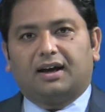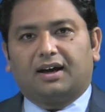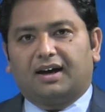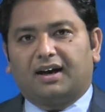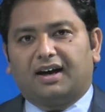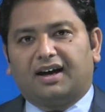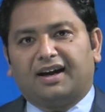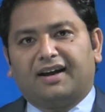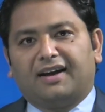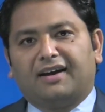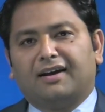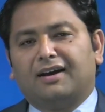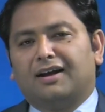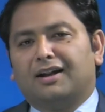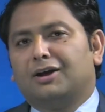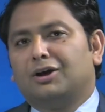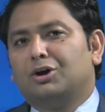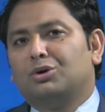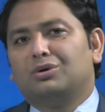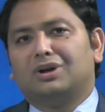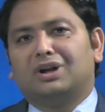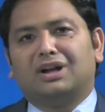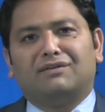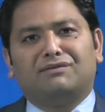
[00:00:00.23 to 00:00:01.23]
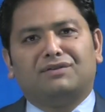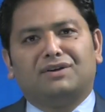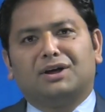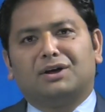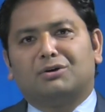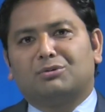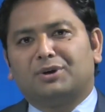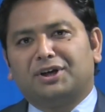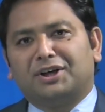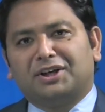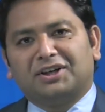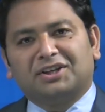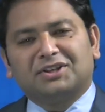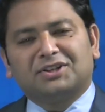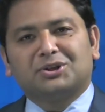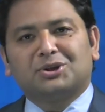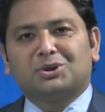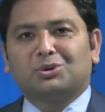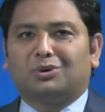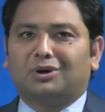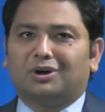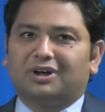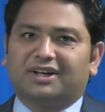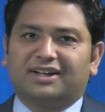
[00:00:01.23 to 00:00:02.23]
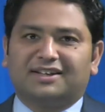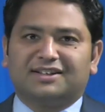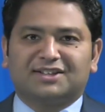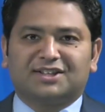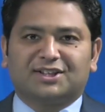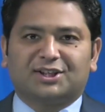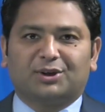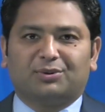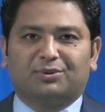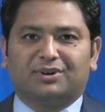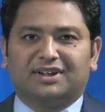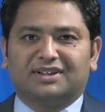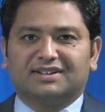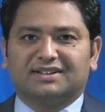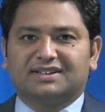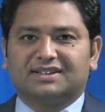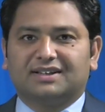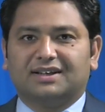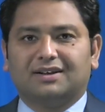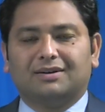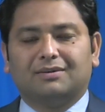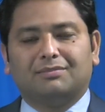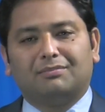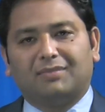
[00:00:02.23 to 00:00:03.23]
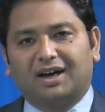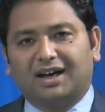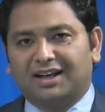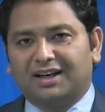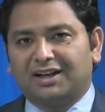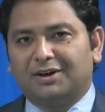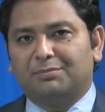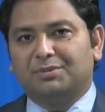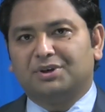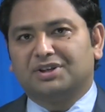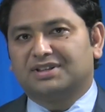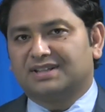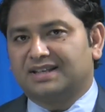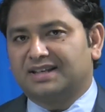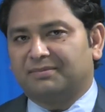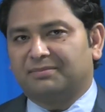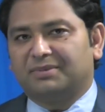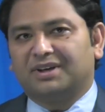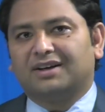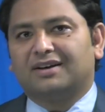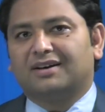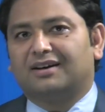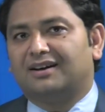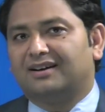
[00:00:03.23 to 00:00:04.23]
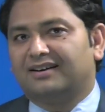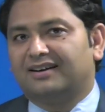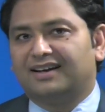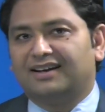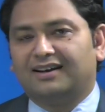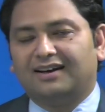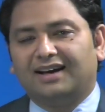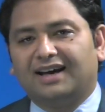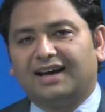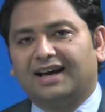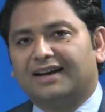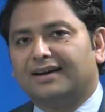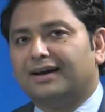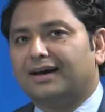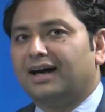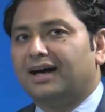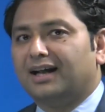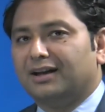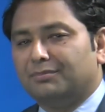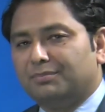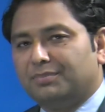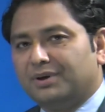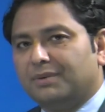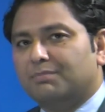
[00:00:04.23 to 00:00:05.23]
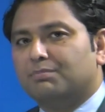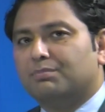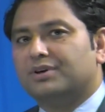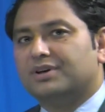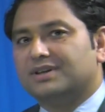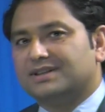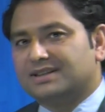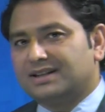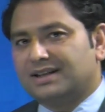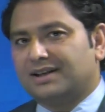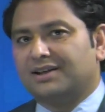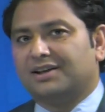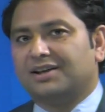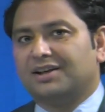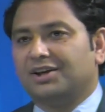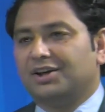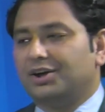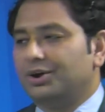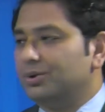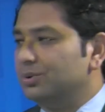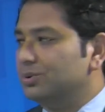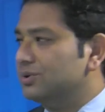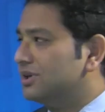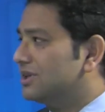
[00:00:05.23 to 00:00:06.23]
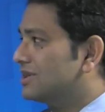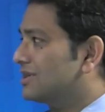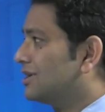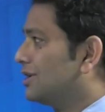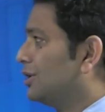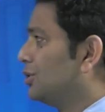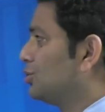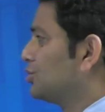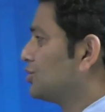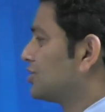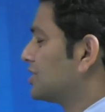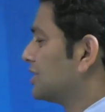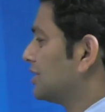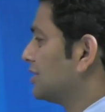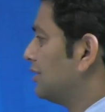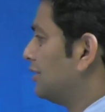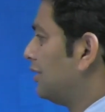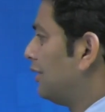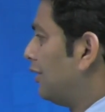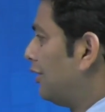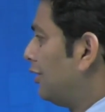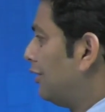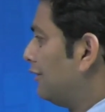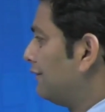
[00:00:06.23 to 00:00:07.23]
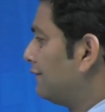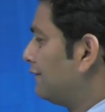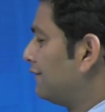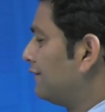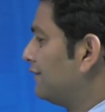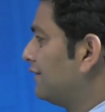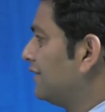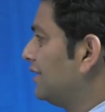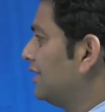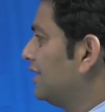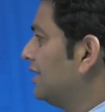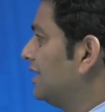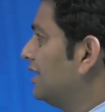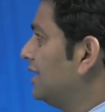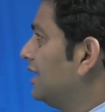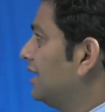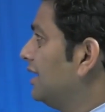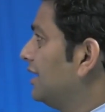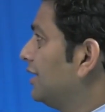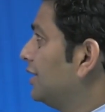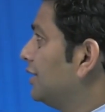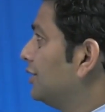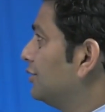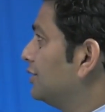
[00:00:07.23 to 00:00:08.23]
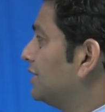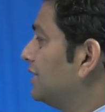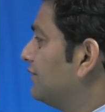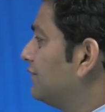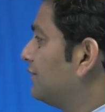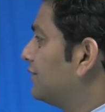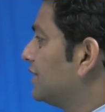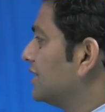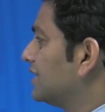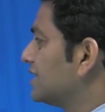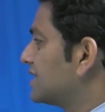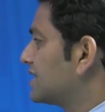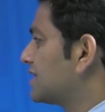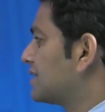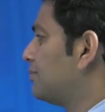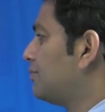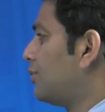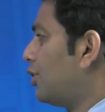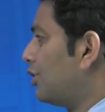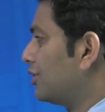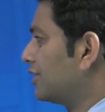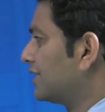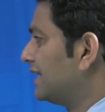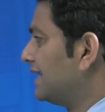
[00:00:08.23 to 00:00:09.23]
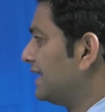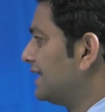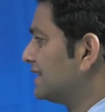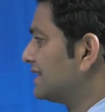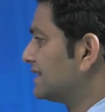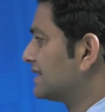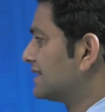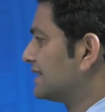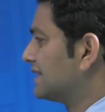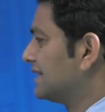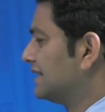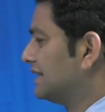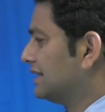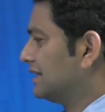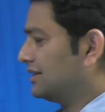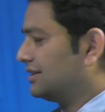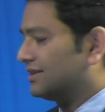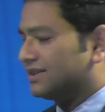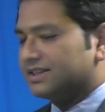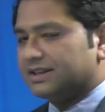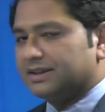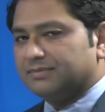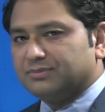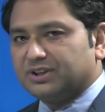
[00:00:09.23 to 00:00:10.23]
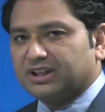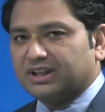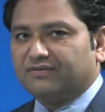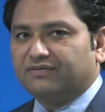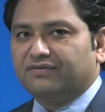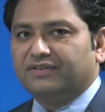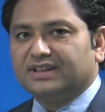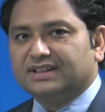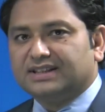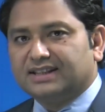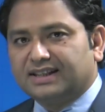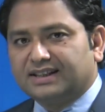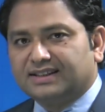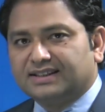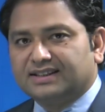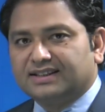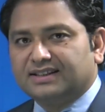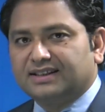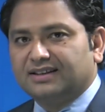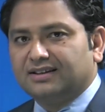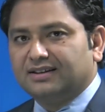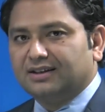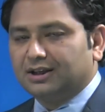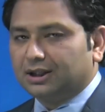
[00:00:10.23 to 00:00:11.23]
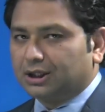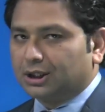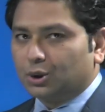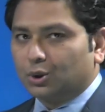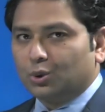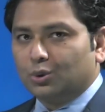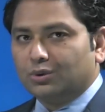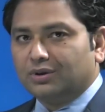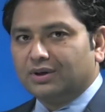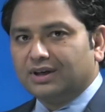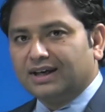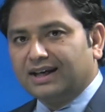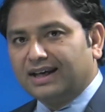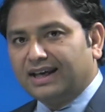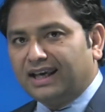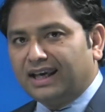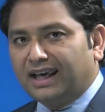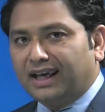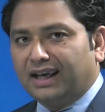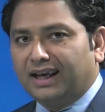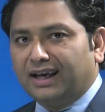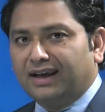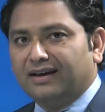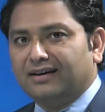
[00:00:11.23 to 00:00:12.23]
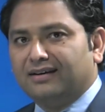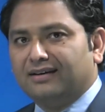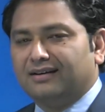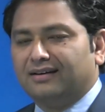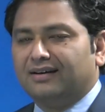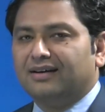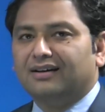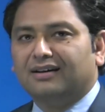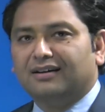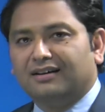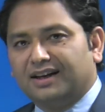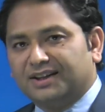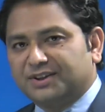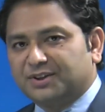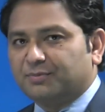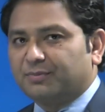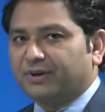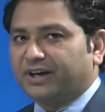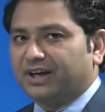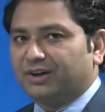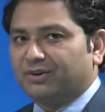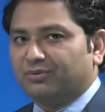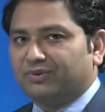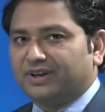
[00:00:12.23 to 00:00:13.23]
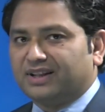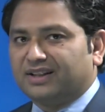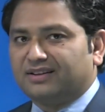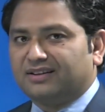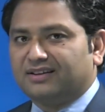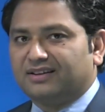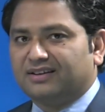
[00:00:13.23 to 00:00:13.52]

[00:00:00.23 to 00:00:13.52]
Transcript: Hi, hello, lovely greetings to all dear students. My name is Navin Karki and I'll be presenting you the solution of, you know, the first mock test, subject physics, code A. Let's begin with.